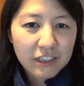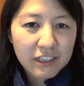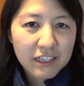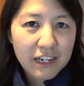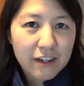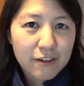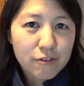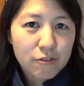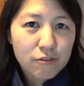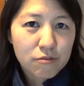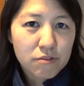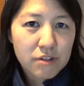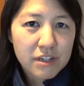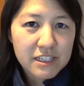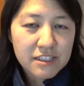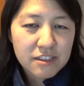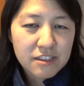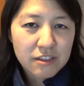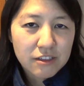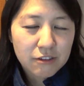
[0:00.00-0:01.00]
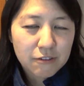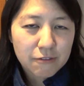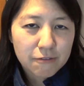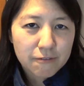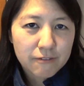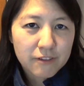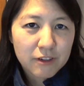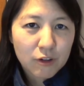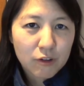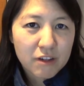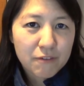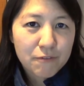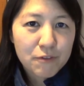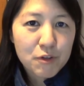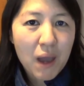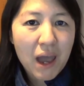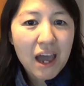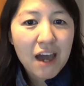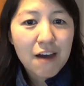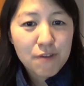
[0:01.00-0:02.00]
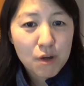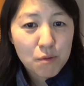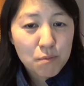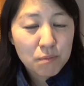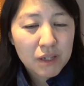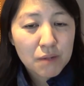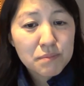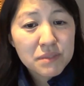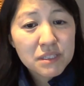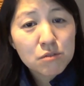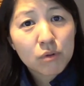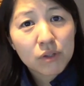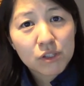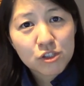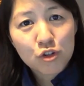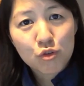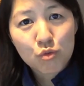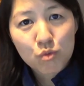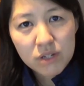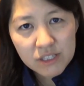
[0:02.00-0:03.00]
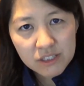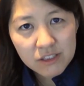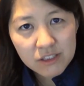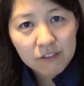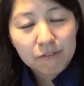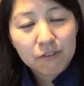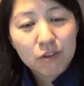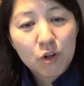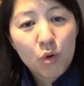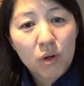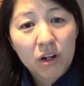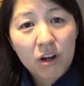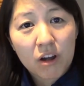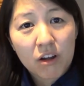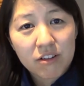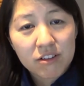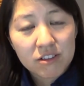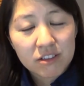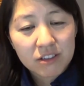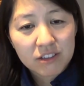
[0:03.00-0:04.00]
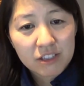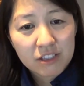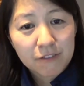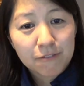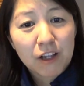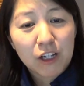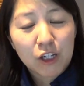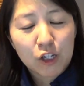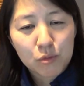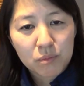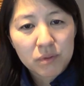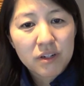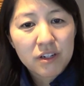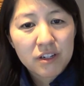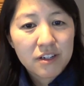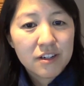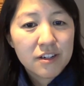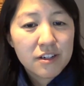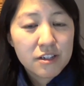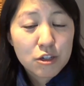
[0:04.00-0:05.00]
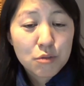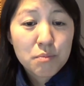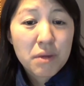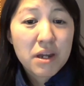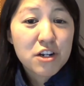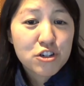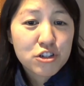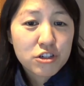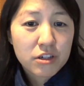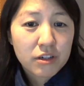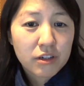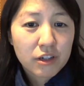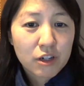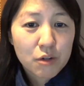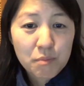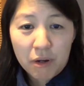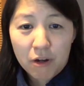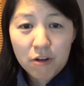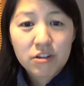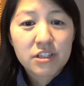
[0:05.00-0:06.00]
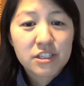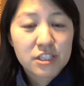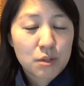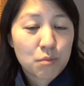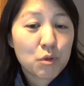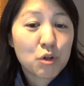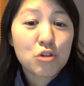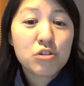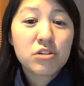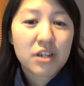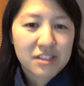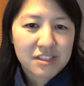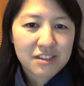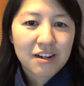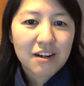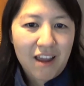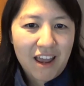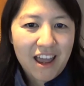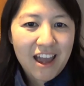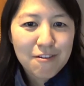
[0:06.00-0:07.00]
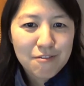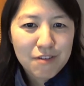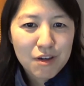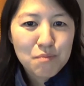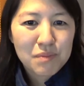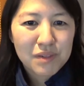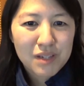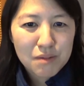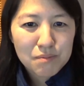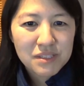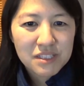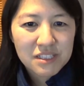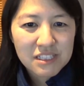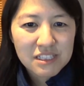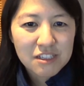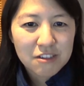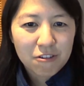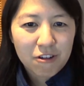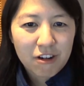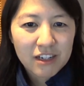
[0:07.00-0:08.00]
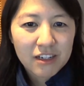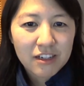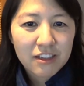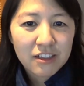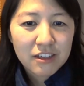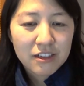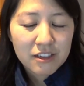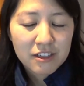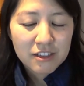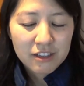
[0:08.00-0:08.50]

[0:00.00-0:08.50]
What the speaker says: looking at risk of, you know, if you have epilepsy, what's your risk of going on to develop dementia compared to someone who doesn't have epilepsy, right?